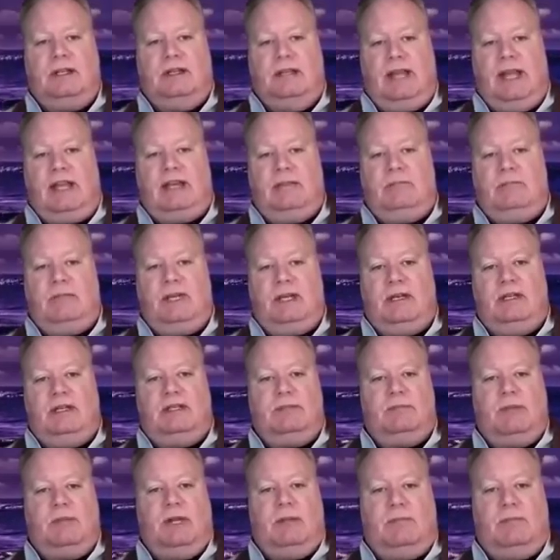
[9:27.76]
Enlightenment
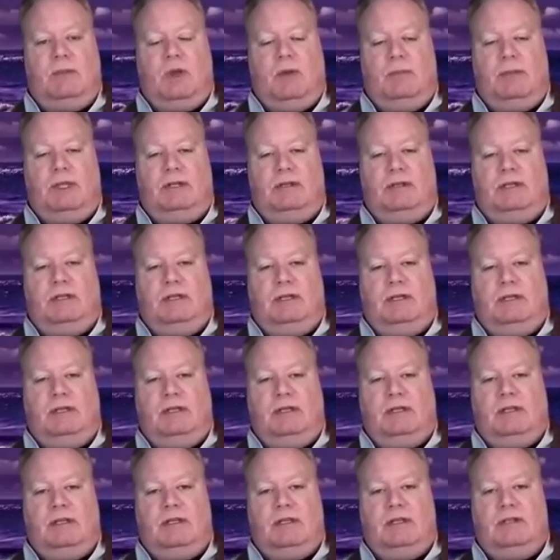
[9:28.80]
is but a moment.
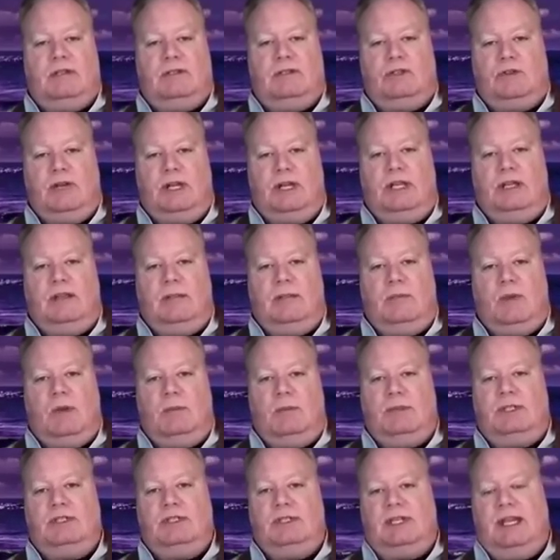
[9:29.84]
String the
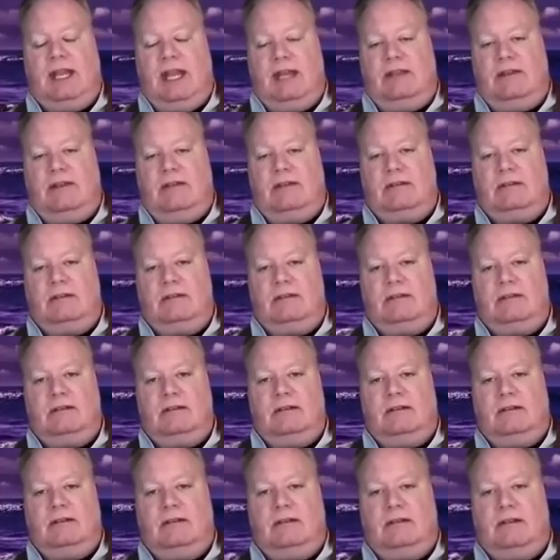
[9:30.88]
moments together.
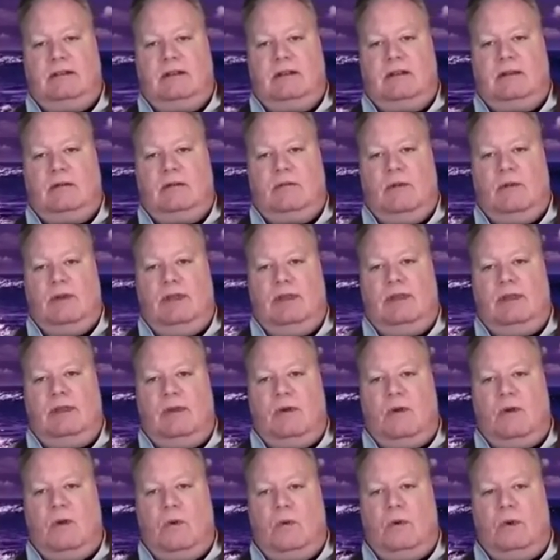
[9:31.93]
Whether
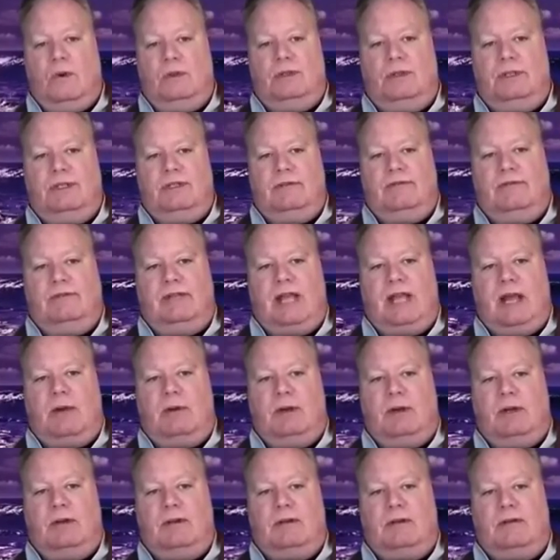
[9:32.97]
the whole world is a
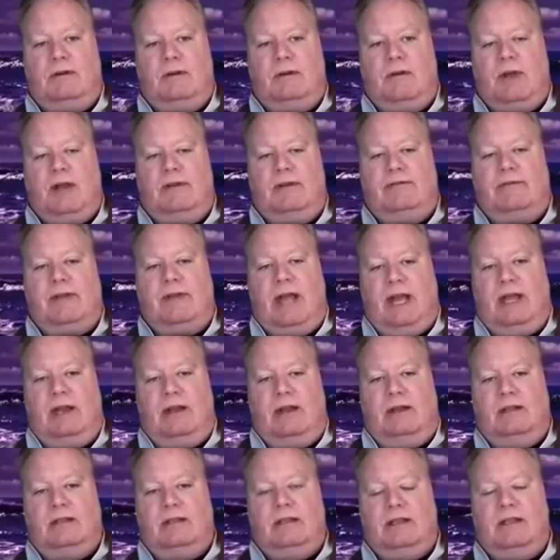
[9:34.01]
flower or on
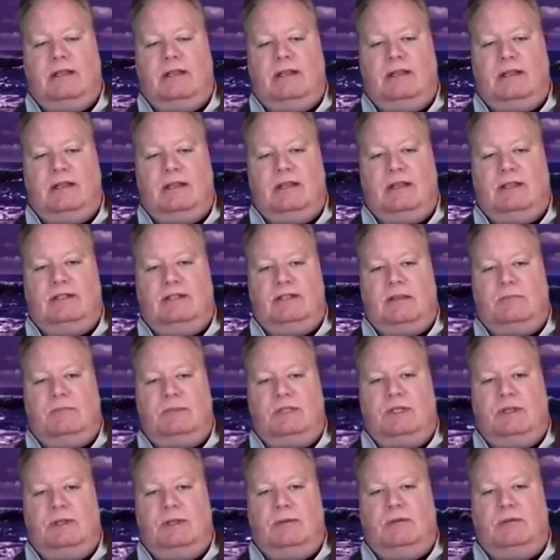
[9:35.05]
fire is up
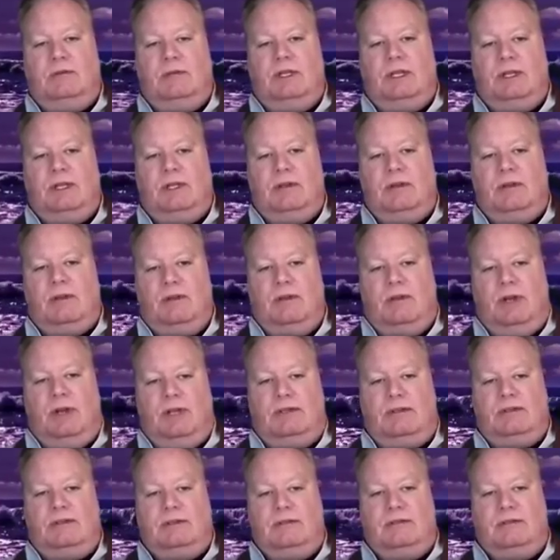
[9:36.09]
to you and your
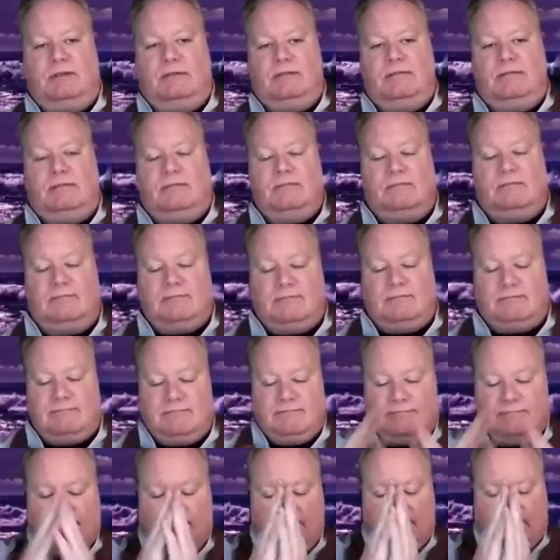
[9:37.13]
thoughts.
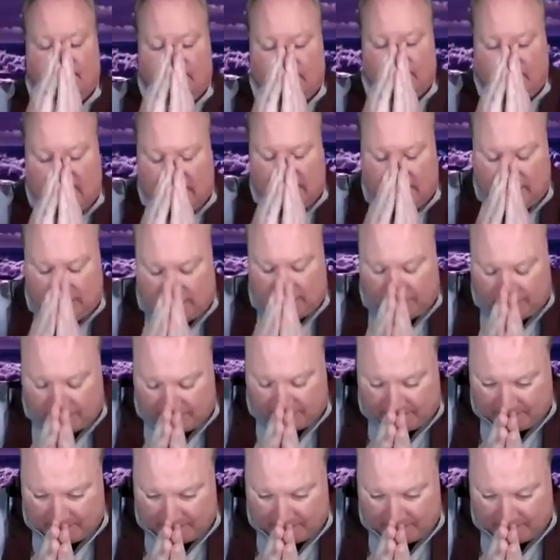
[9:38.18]
Thank you.